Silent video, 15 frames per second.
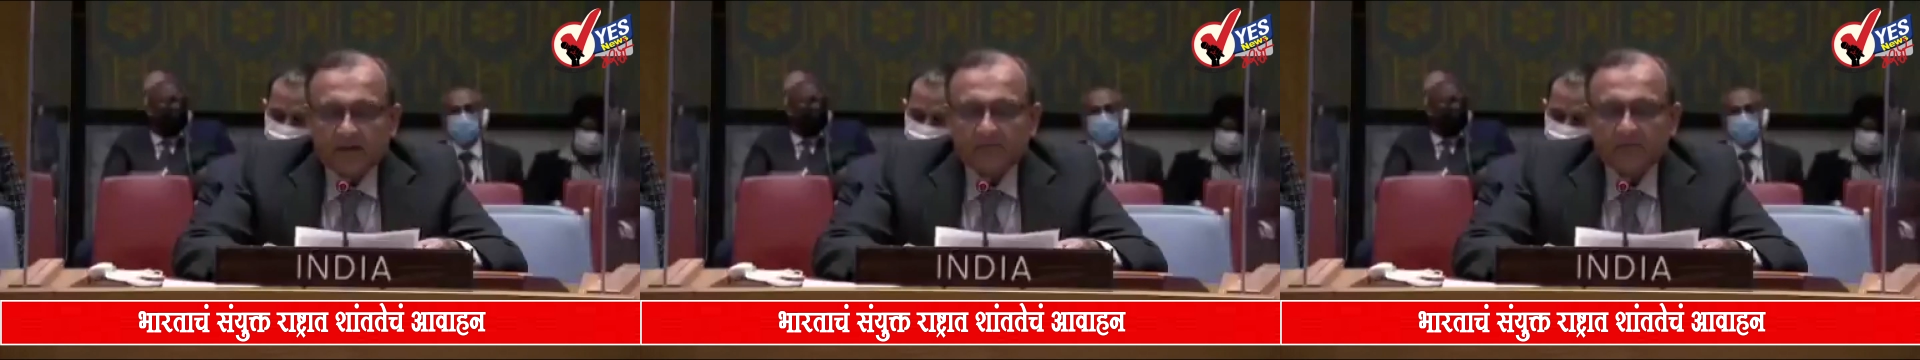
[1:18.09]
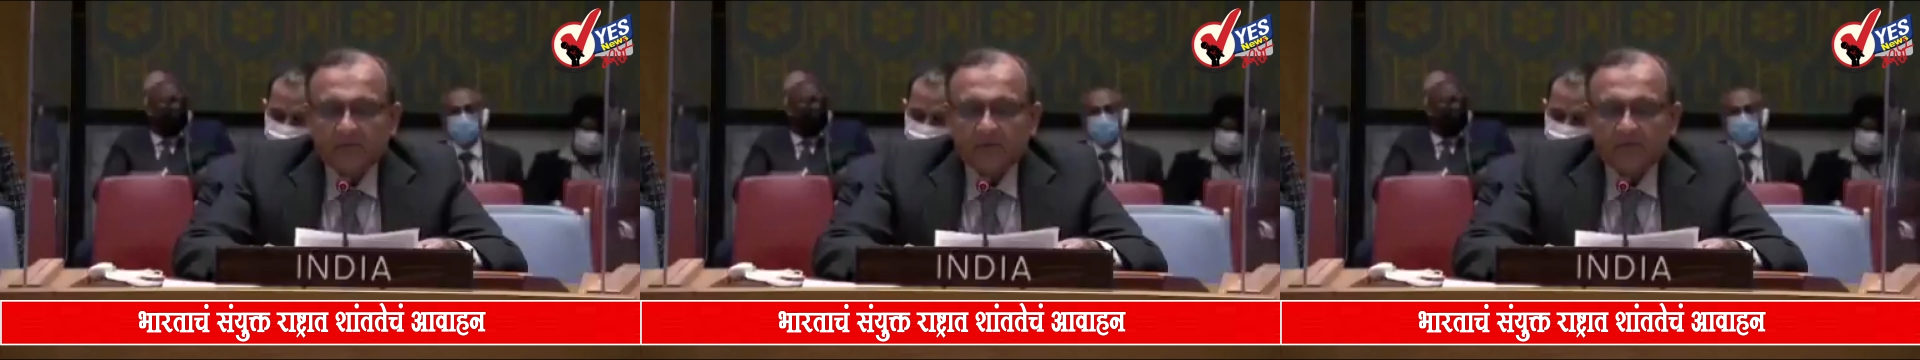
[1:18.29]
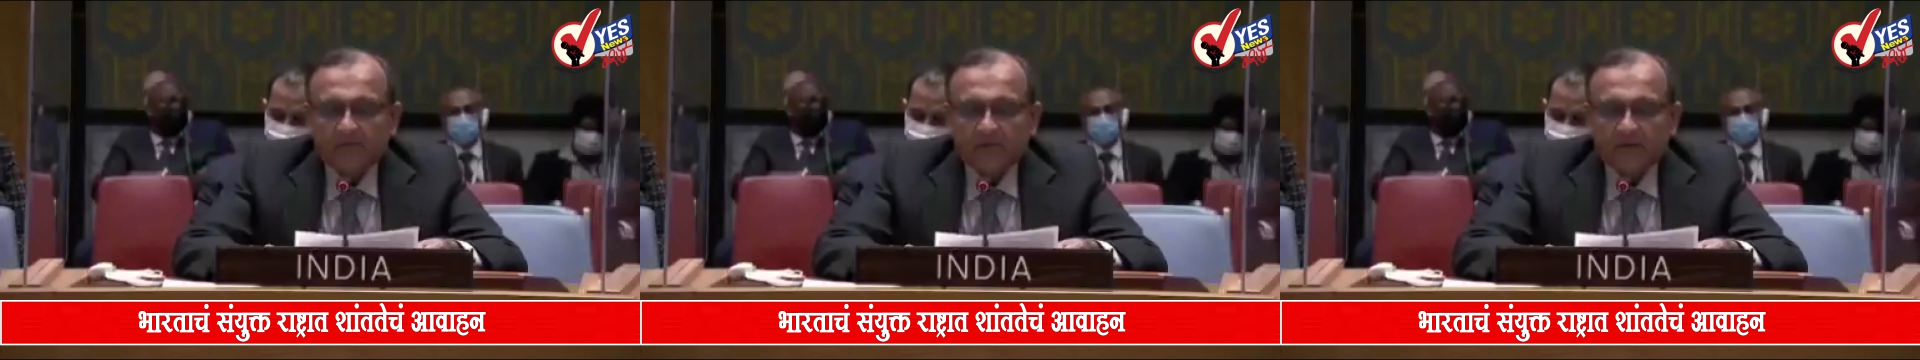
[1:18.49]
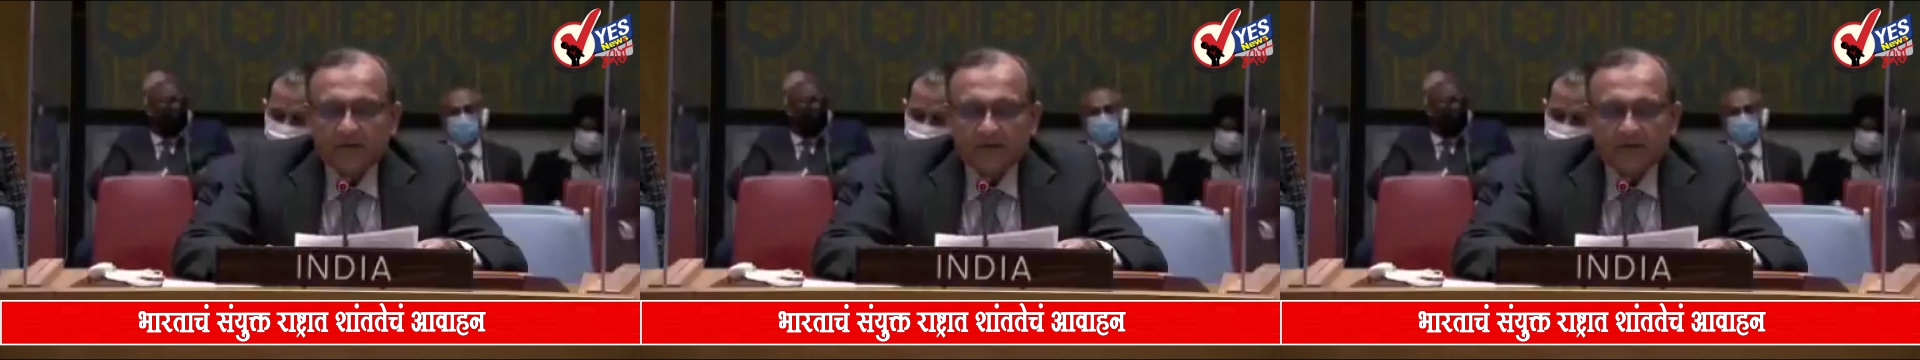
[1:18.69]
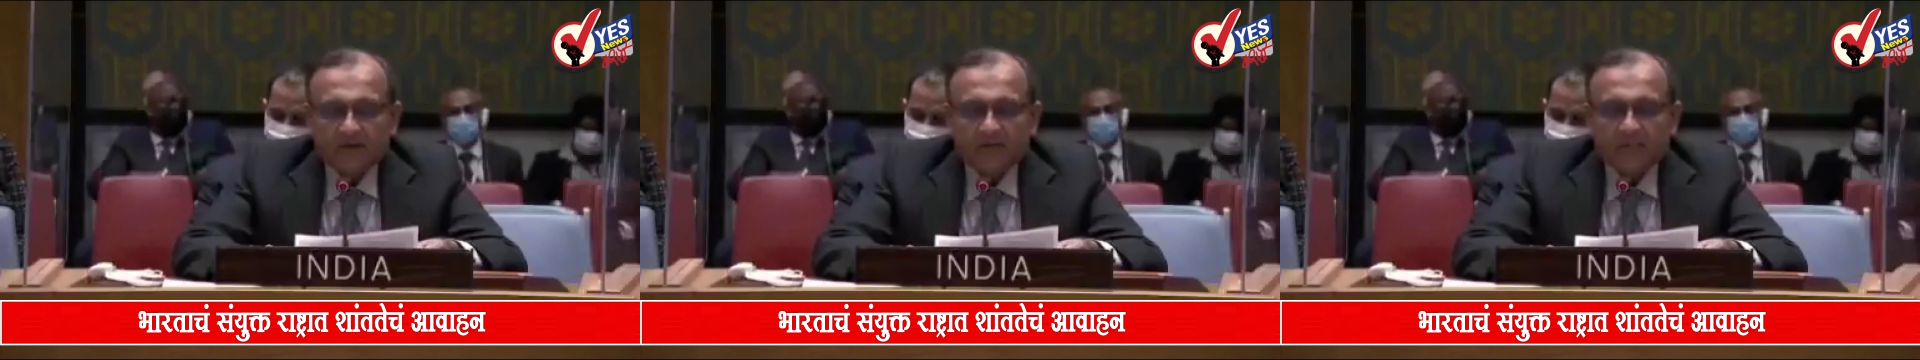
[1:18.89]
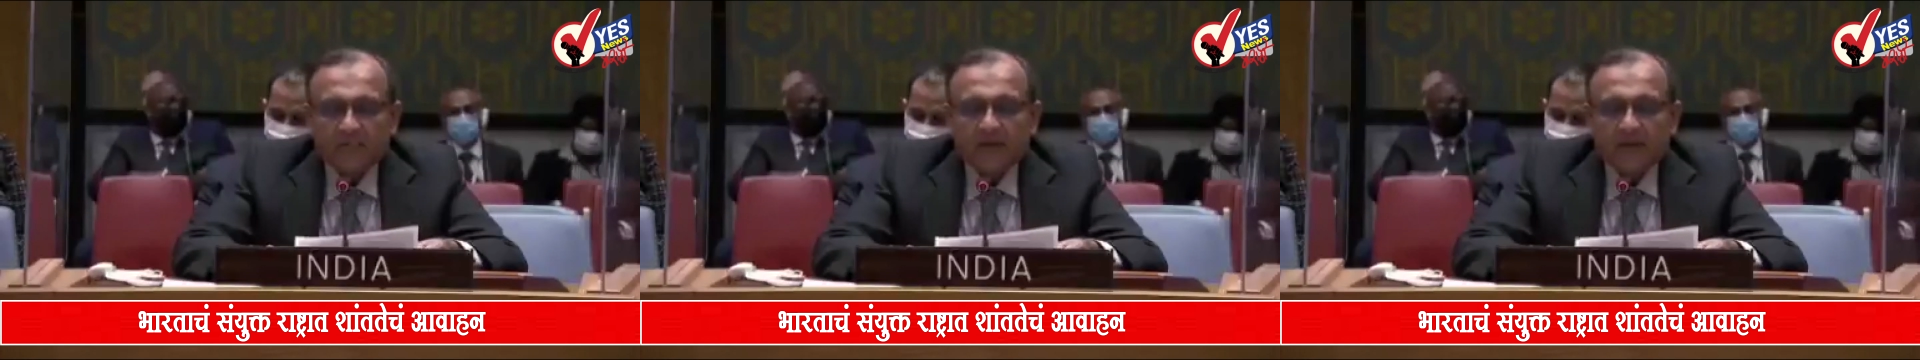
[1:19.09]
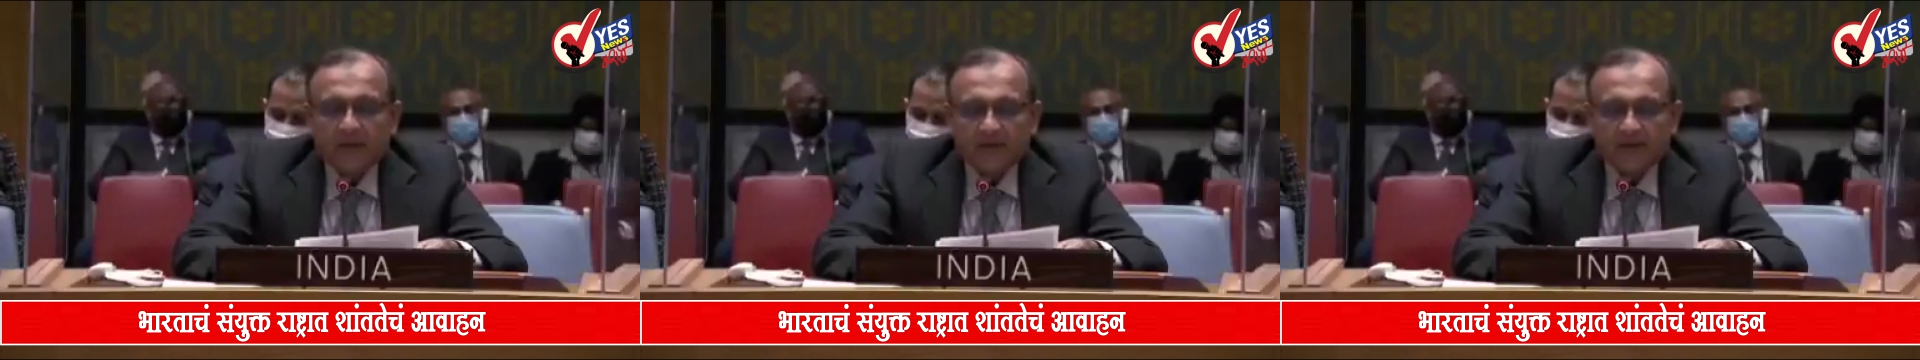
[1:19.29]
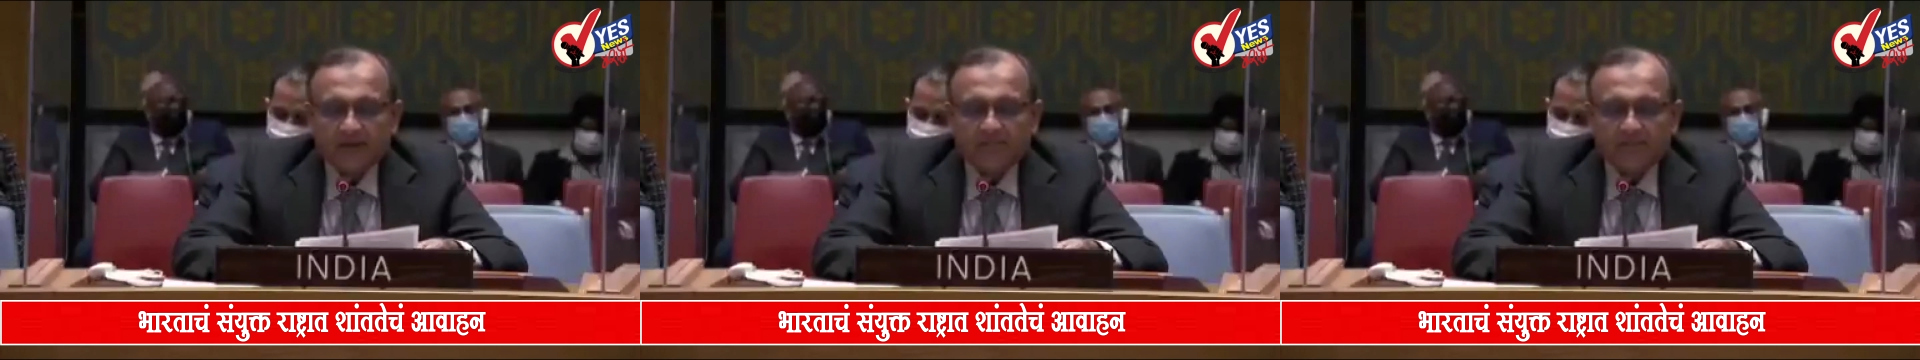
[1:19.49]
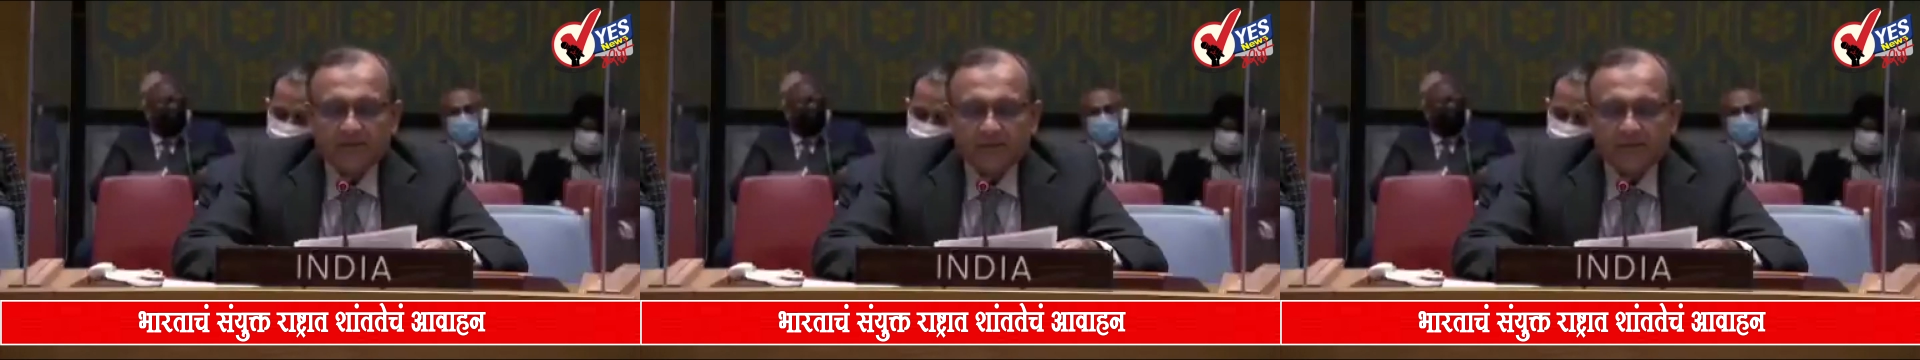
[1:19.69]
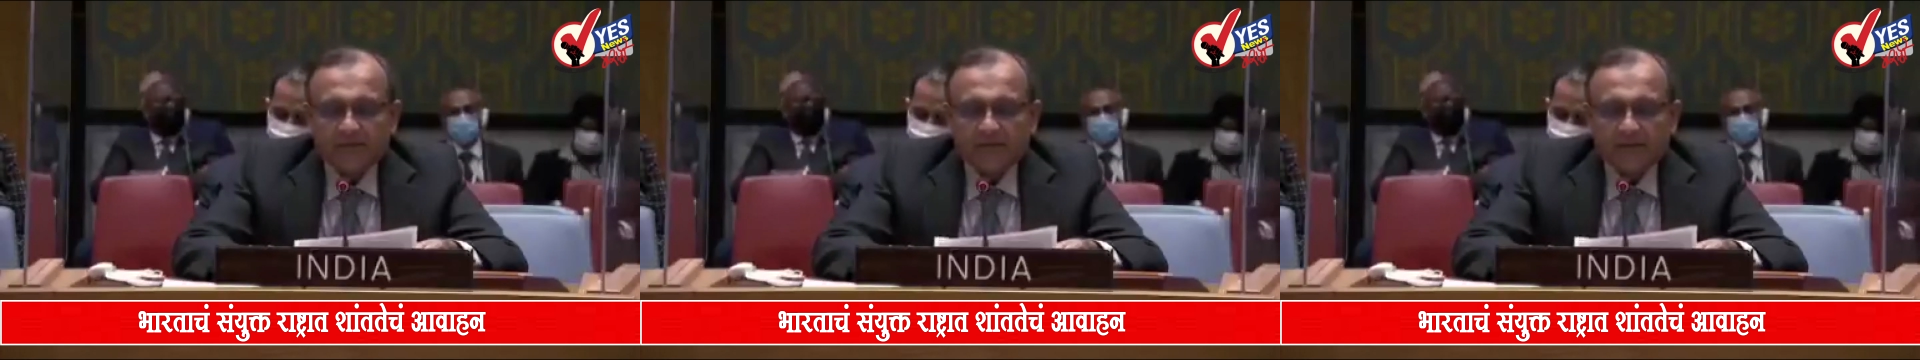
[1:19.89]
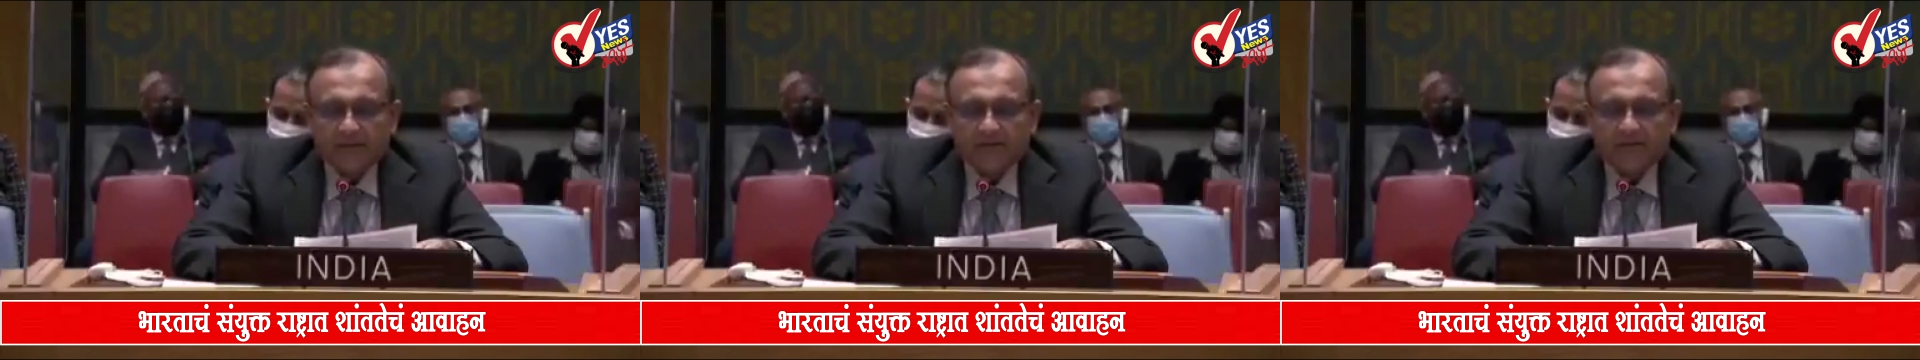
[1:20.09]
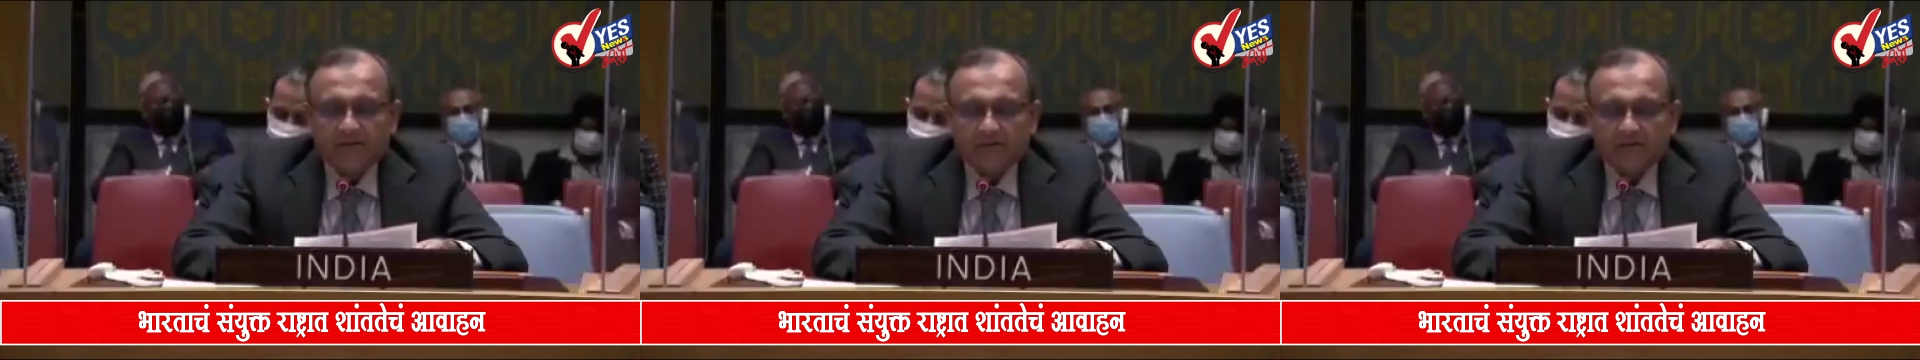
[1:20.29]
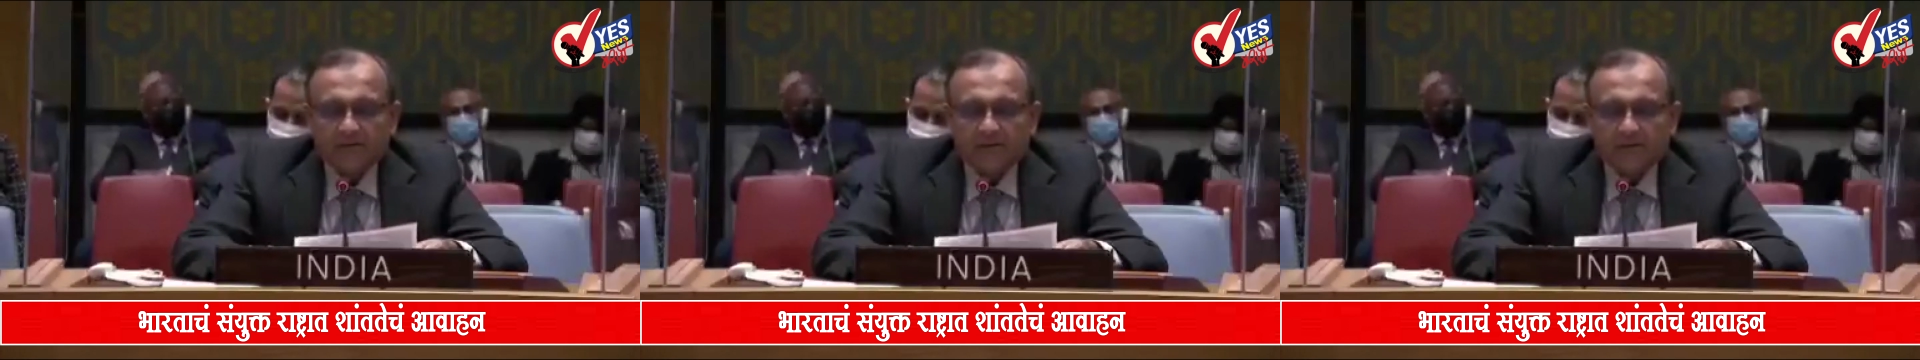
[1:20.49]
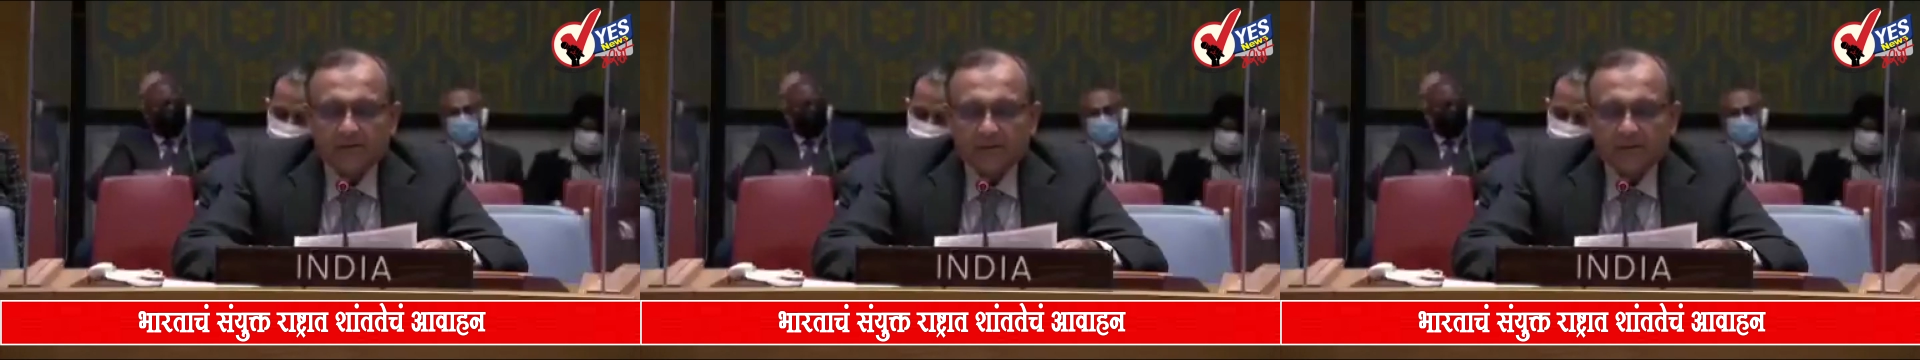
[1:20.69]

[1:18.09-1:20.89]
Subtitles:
and for refraining from any further action